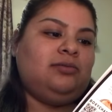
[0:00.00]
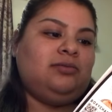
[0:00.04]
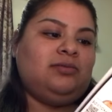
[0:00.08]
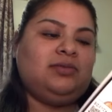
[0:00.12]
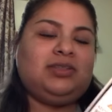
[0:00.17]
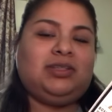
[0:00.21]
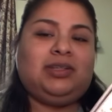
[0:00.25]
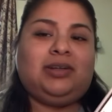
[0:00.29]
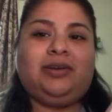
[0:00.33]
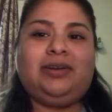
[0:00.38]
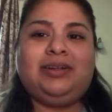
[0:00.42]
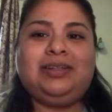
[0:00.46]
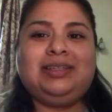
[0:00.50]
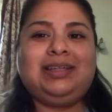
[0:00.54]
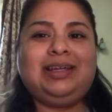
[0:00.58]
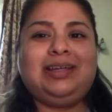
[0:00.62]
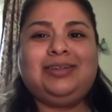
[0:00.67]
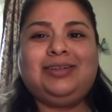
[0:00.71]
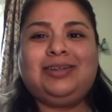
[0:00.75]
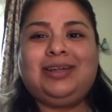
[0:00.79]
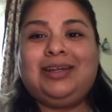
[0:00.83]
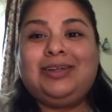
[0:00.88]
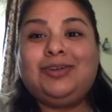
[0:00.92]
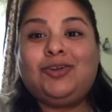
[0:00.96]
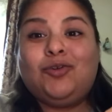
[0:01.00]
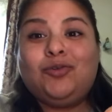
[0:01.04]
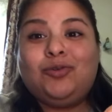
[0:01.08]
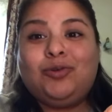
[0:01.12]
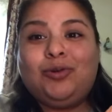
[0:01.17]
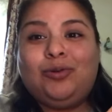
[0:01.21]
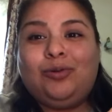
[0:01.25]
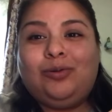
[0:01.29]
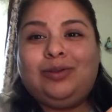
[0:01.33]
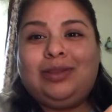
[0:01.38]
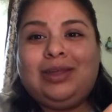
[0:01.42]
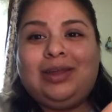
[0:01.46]
Sorry to say I don't
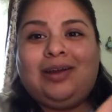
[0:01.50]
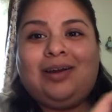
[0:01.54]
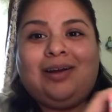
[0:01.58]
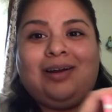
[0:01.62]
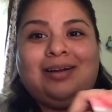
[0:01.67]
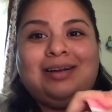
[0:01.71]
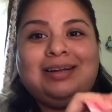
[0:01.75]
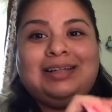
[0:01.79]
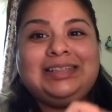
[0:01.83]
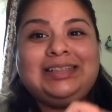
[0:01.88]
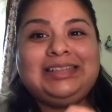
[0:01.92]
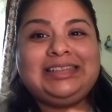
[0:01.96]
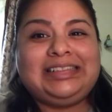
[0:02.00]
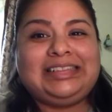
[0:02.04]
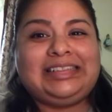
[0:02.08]
know who they are,